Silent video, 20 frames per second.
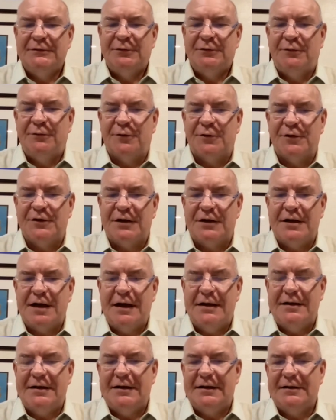First in
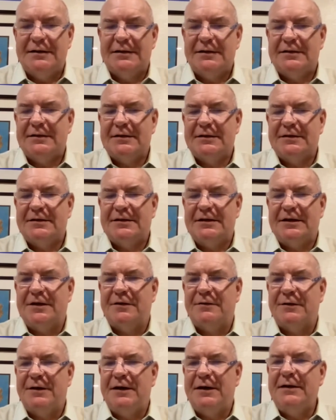
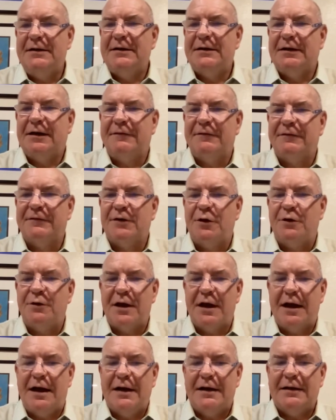1963 off of
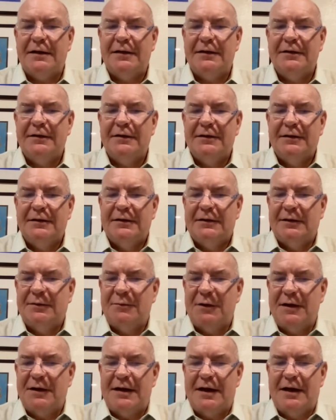Kodiak.
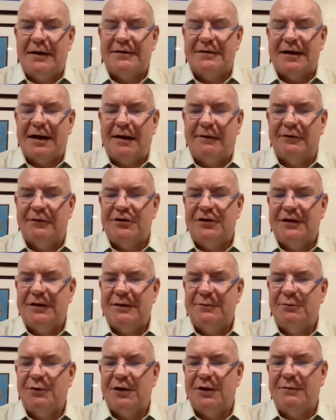My dad salvaged it
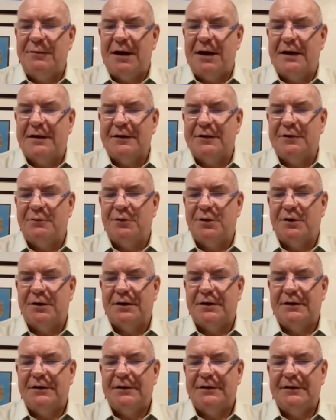and put it back into
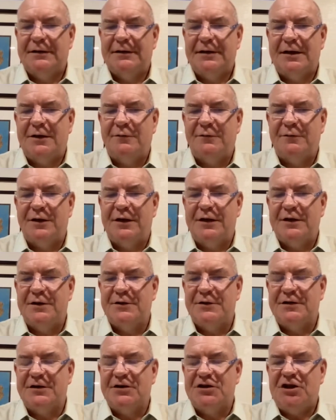work. And then over the
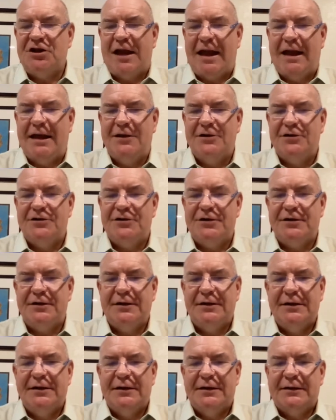years, it changed.
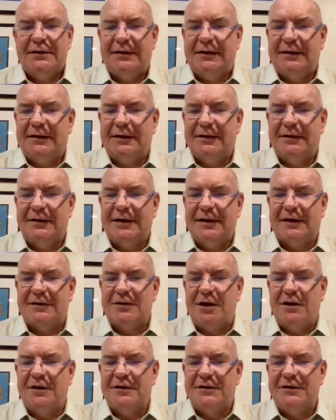The
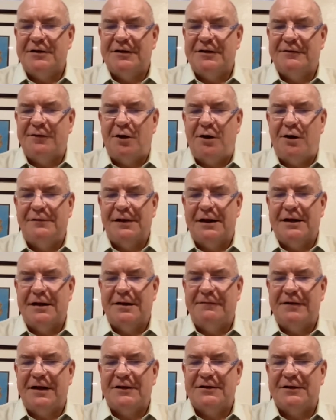technology evolved in it. The
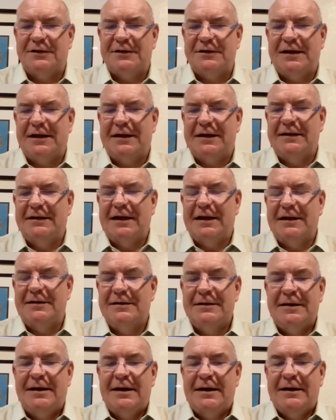vessel
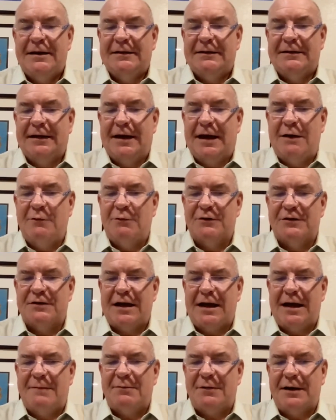that I was
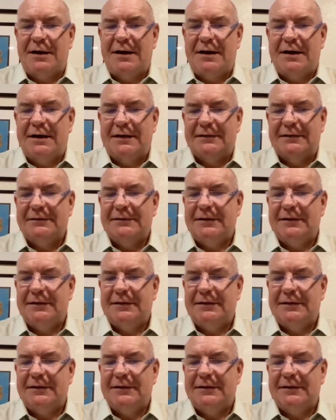captaining in